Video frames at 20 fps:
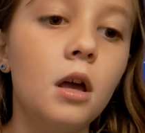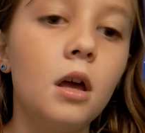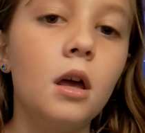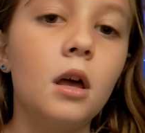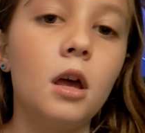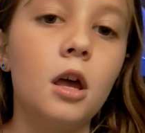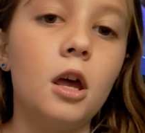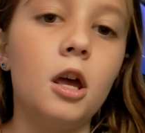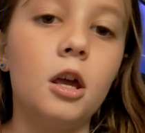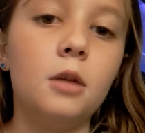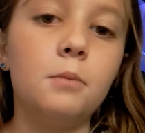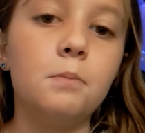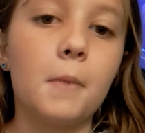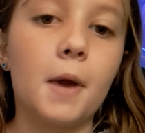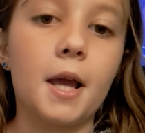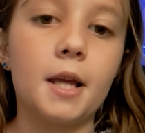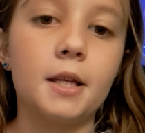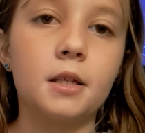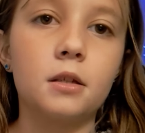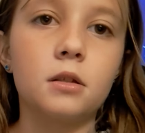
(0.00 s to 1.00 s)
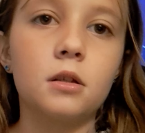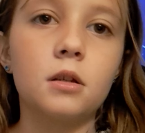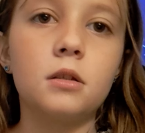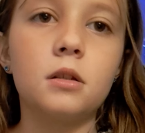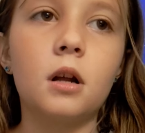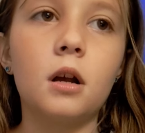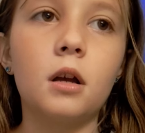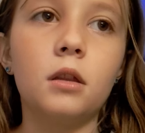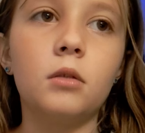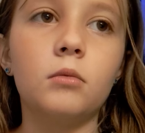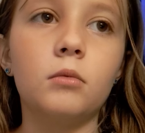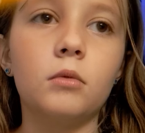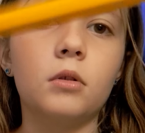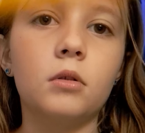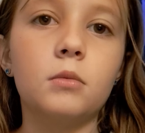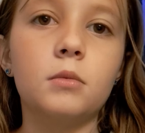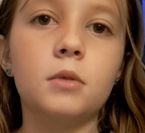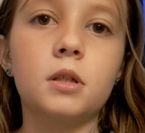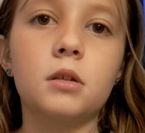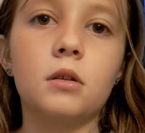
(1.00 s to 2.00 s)
And my sister's not in the room,
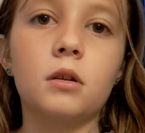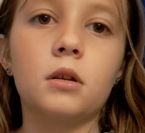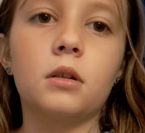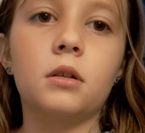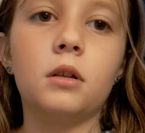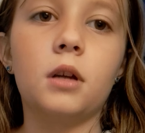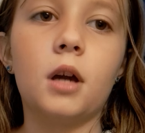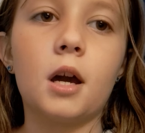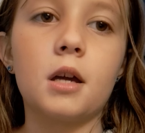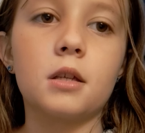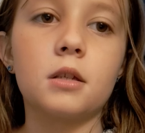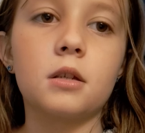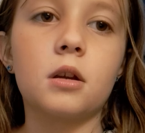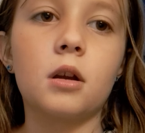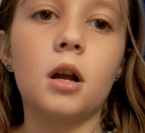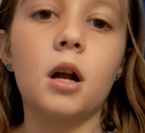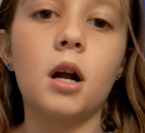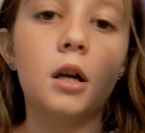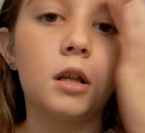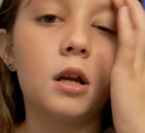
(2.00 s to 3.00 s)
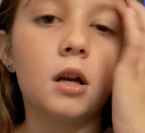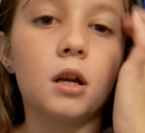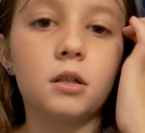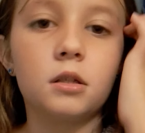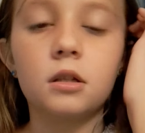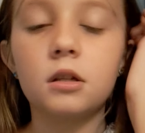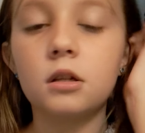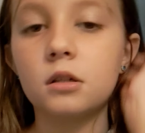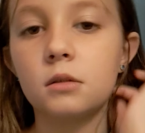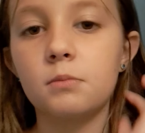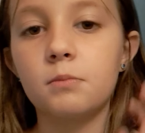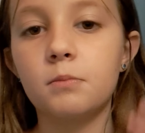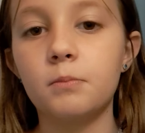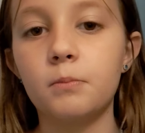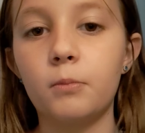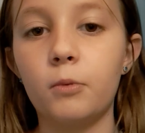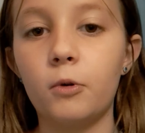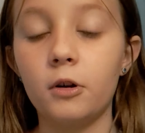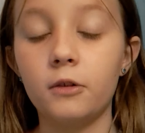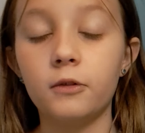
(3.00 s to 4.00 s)
so I couldn't ask her. I had to ask her
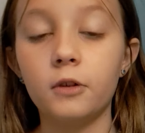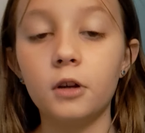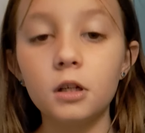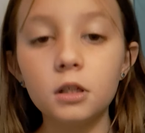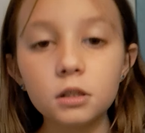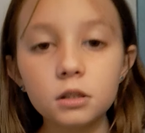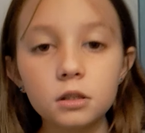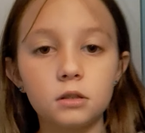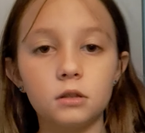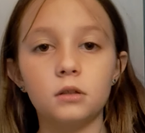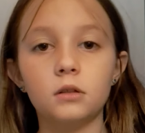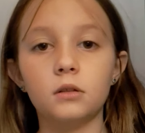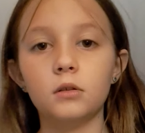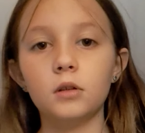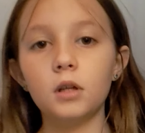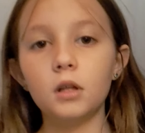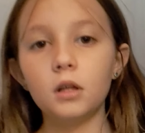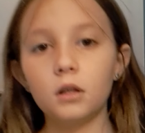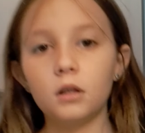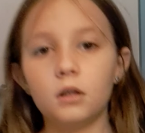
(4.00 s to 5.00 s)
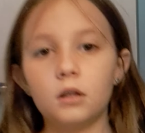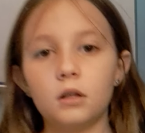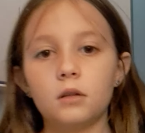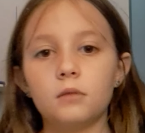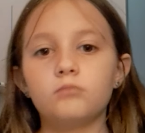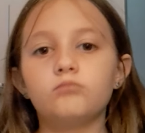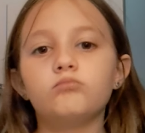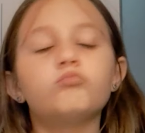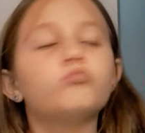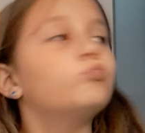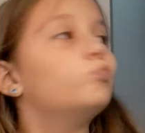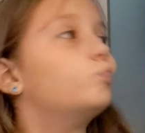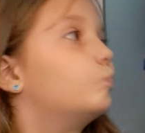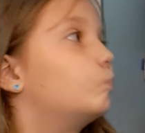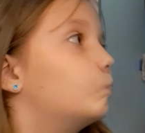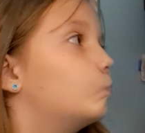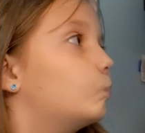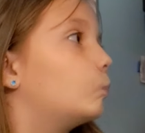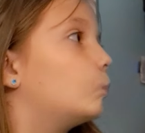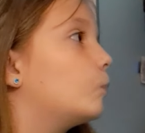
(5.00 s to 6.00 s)
boyfriend, so
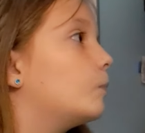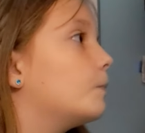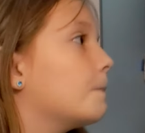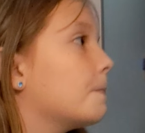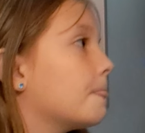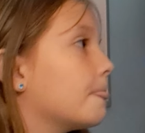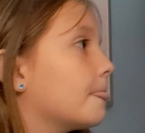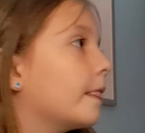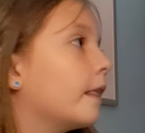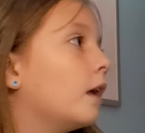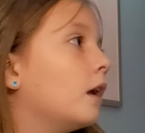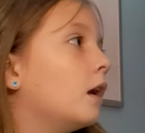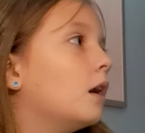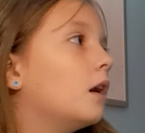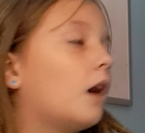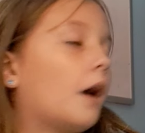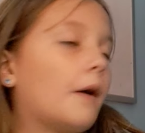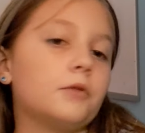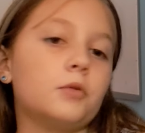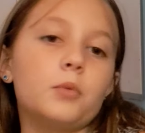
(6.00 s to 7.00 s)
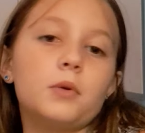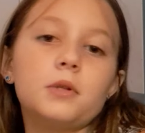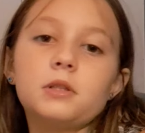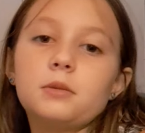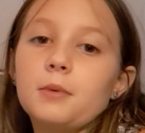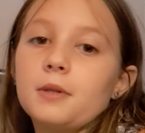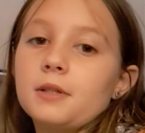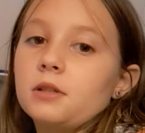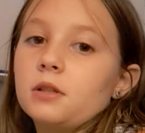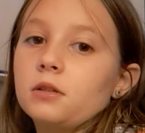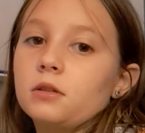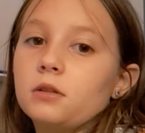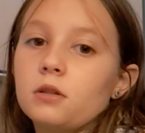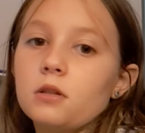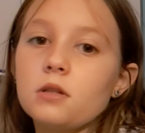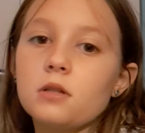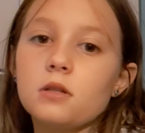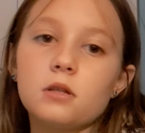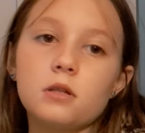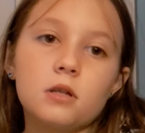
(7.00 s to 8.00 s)
I have to wait till my
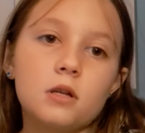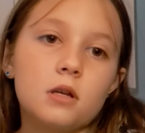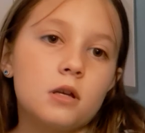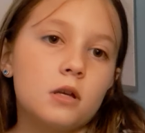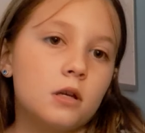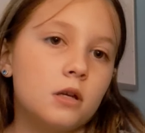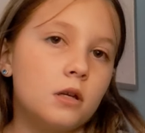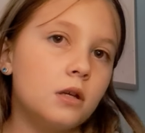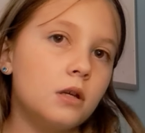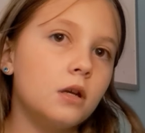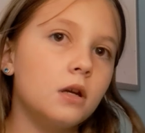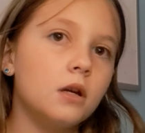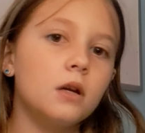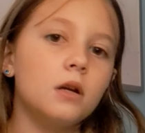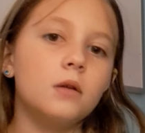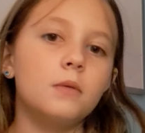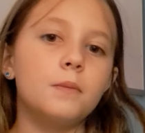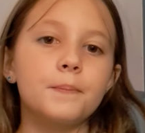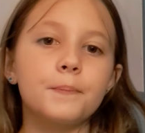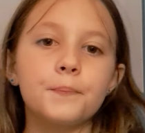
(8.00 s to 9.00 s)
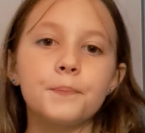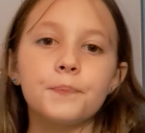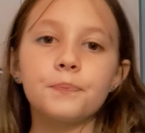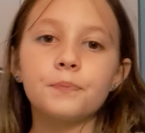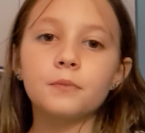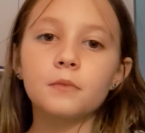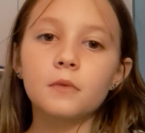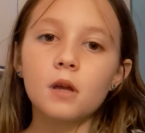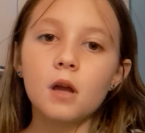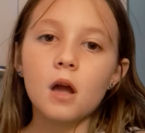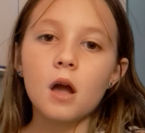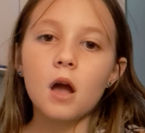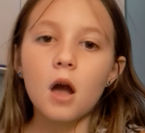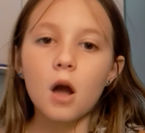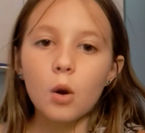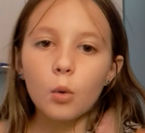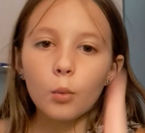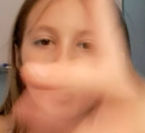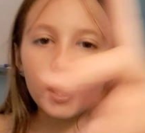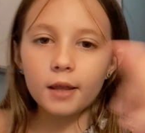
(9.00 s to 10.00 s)
sister's here.
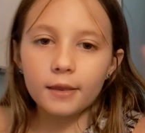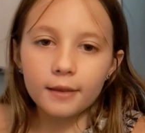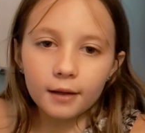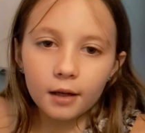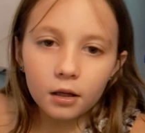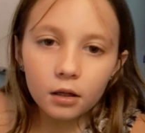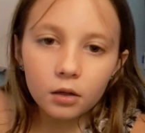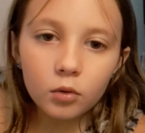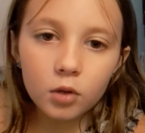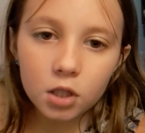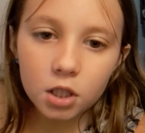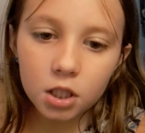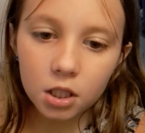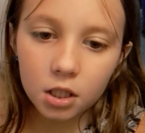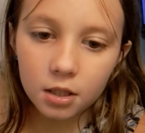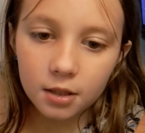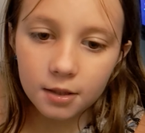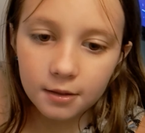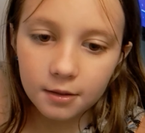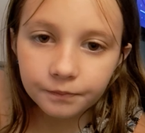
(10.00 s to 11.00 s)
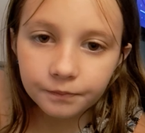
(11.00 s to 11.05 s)
Wait, I think I know where she is.